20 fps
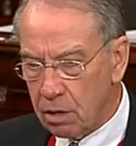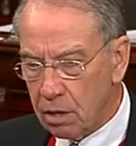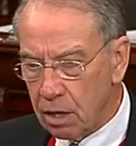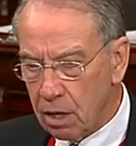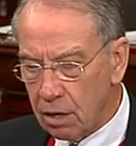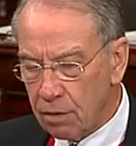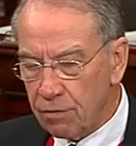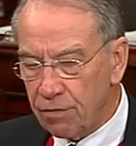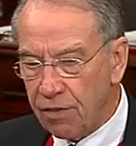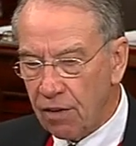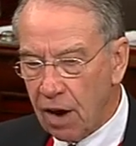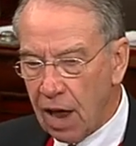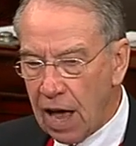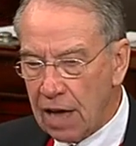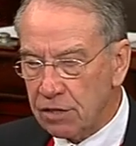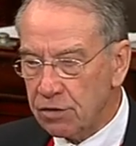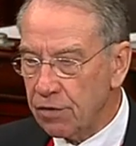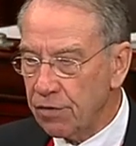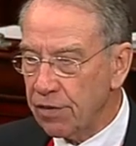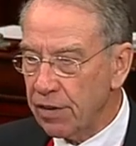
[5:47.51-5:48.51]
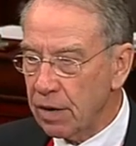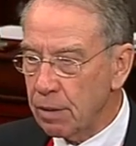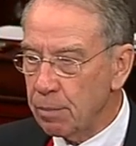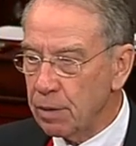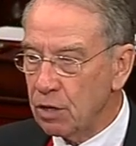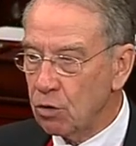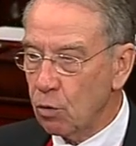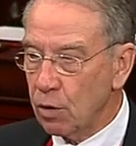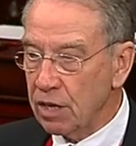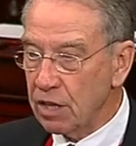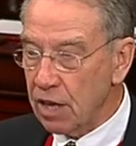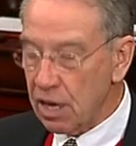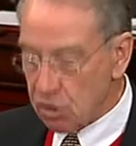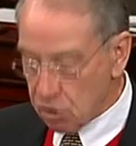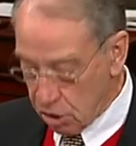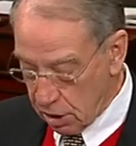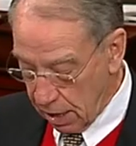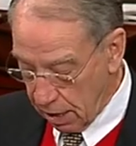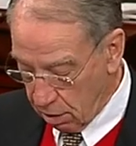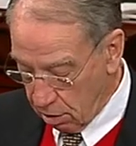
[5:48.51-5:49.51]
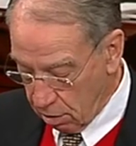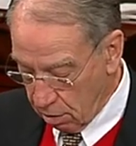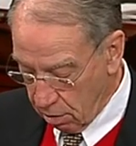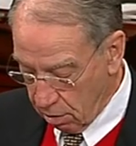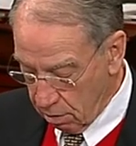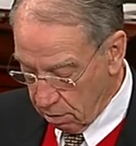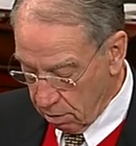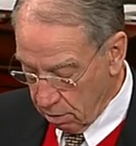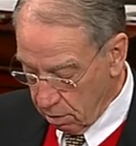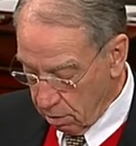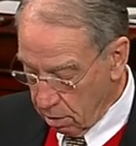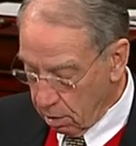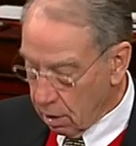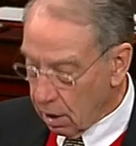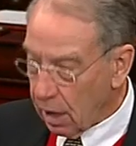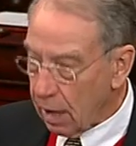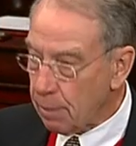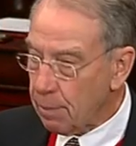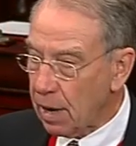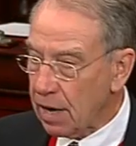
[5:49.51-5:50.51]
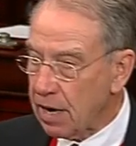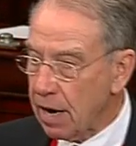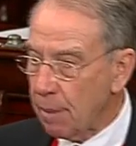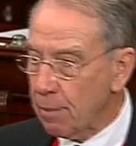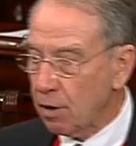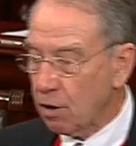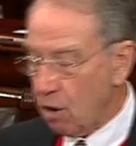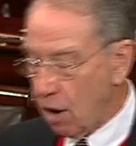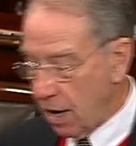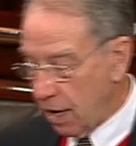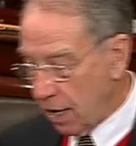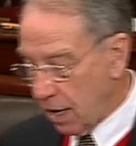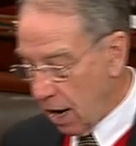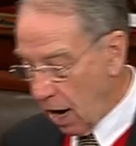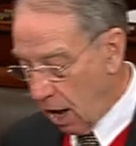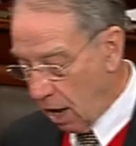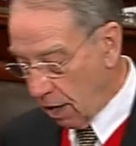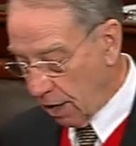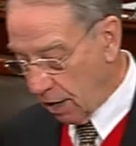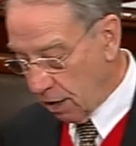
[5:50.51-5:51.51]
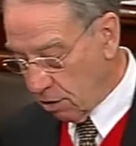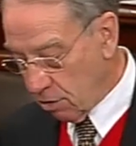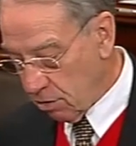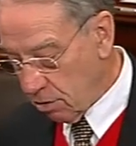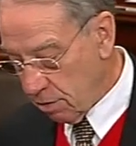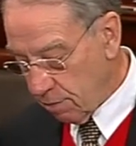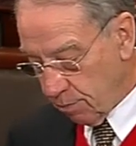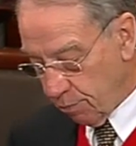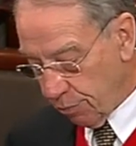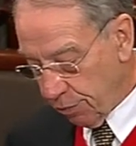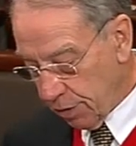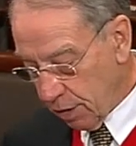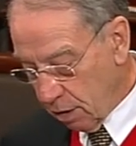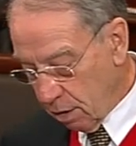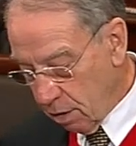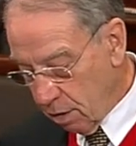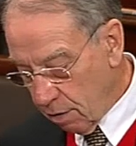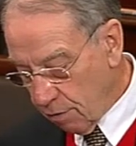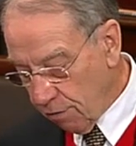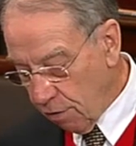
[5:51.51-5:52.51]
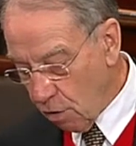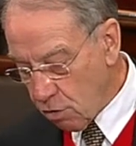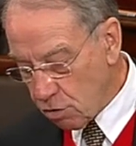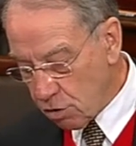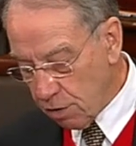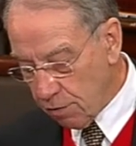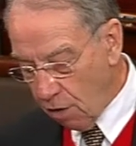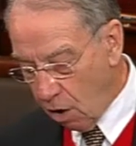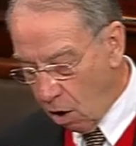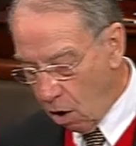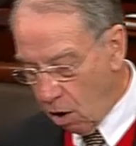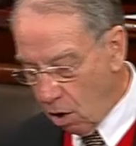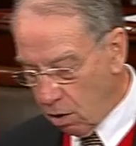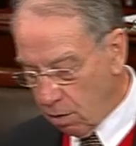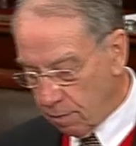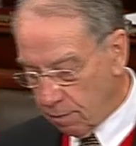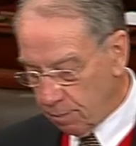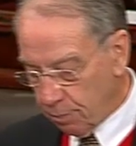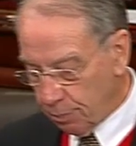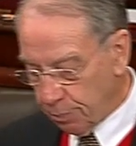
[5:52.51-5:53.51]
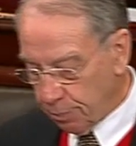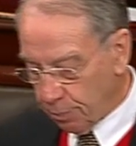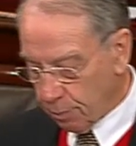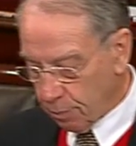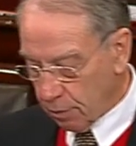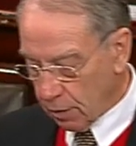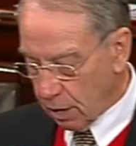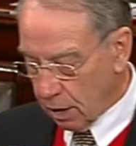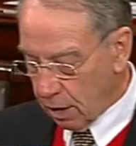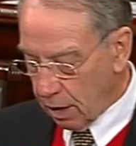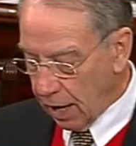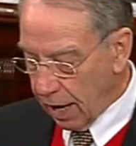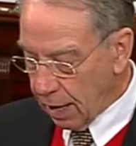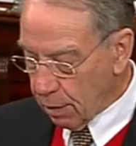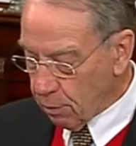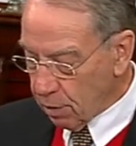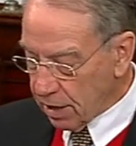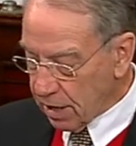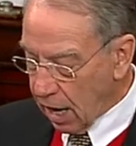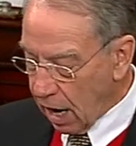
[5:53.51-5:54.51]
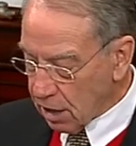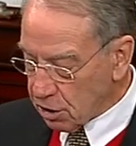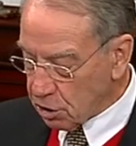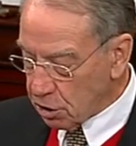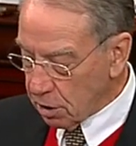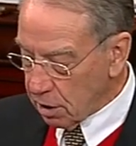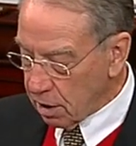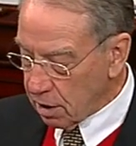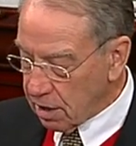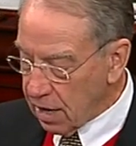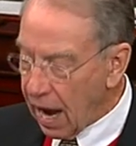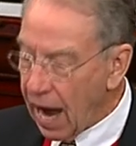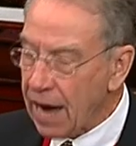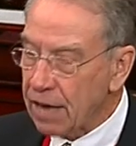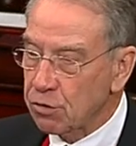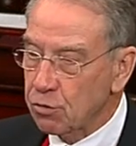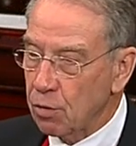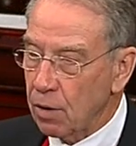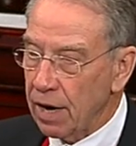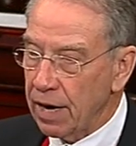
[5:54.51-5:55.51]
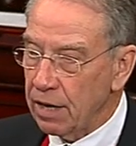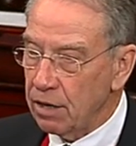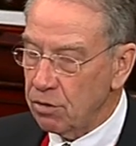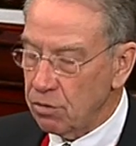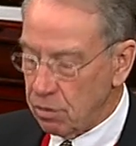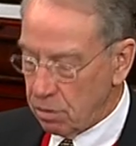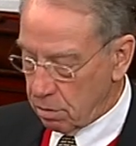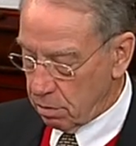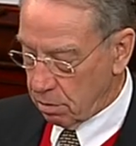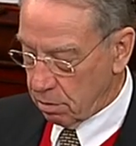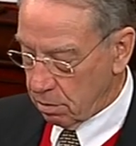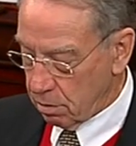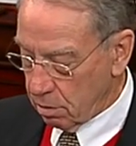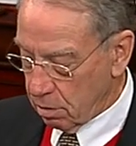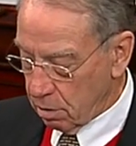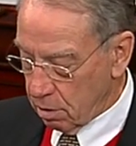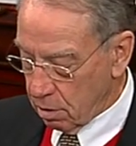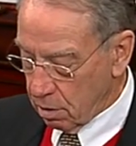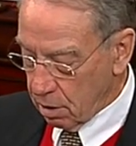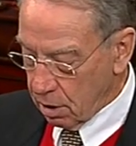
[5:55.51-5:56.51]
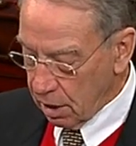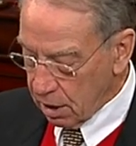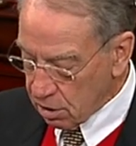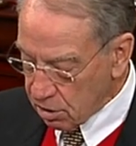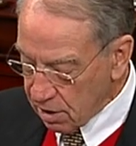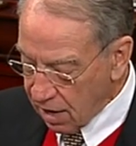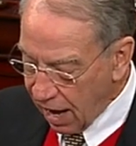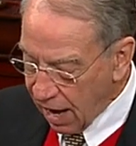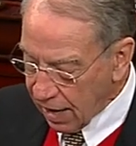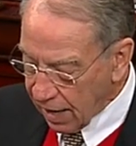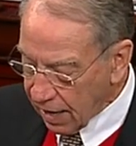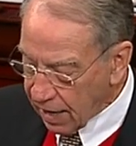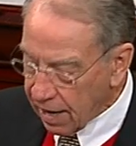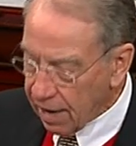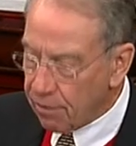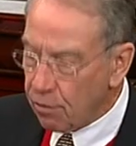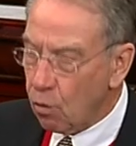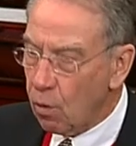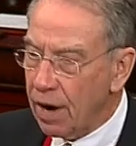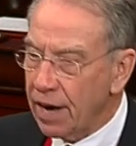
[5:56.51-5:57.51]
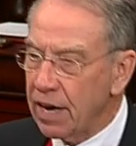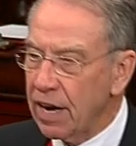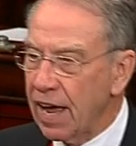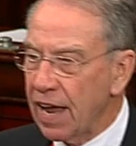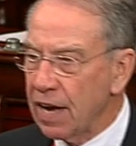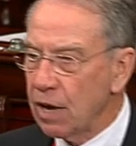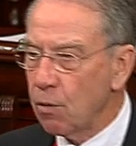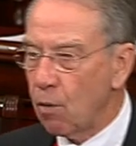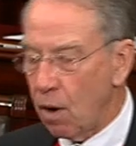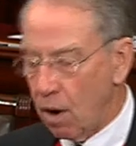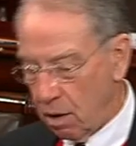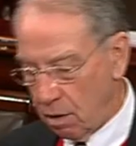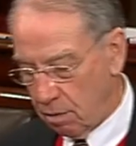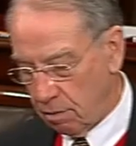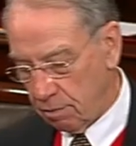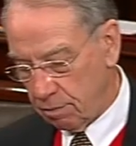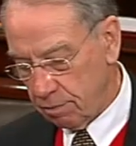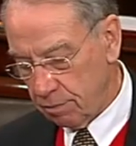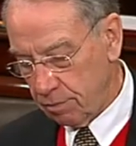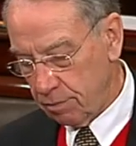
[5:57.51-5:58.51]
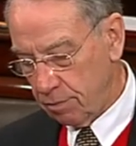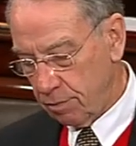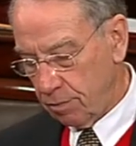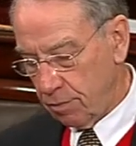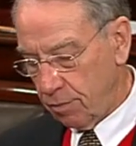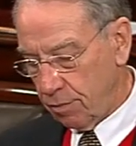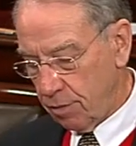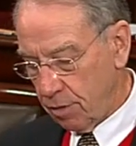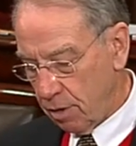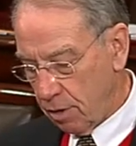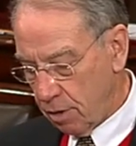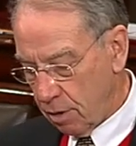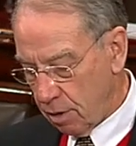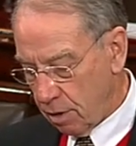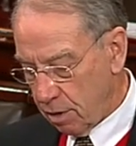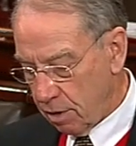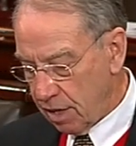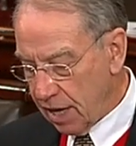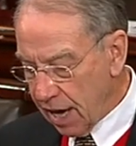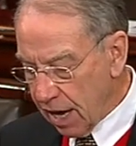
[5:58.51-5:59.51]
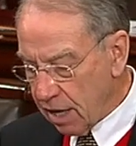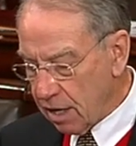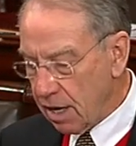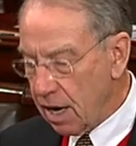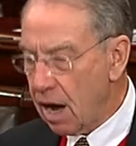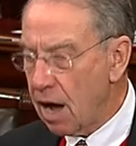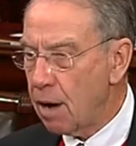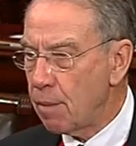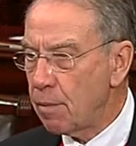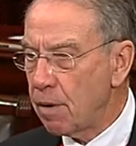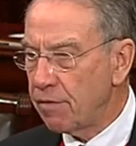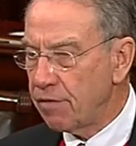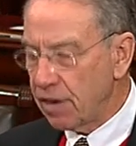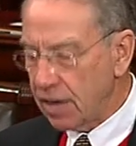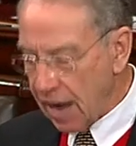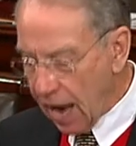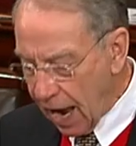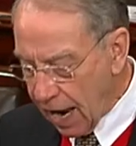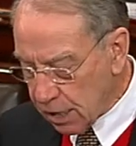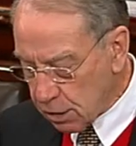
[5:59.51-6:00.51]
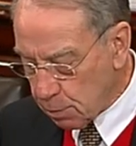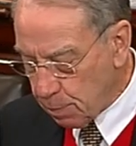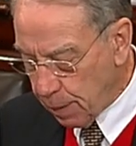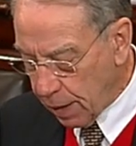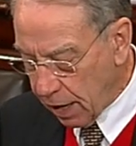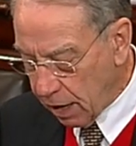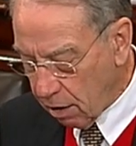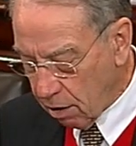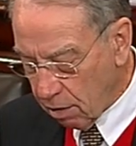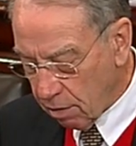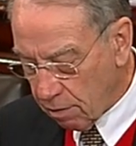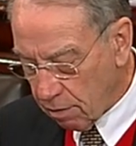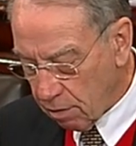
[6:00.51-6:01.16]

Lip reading: in philosophy between this senator and my Democratic colleagues. First of all, a reduction in tax rates is not a giveaway to anyone. The income of a taxpayer